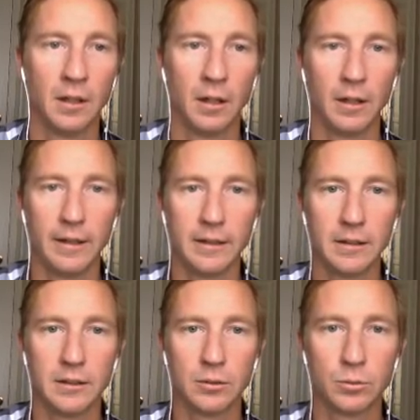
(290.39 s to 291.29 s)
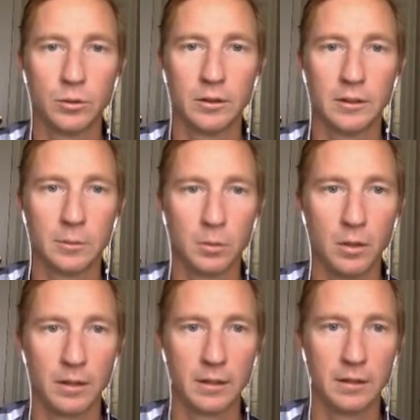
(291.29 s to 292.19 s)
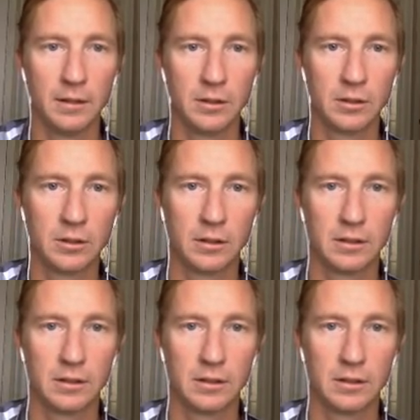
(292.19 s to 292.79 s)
All right, this rook is blocking this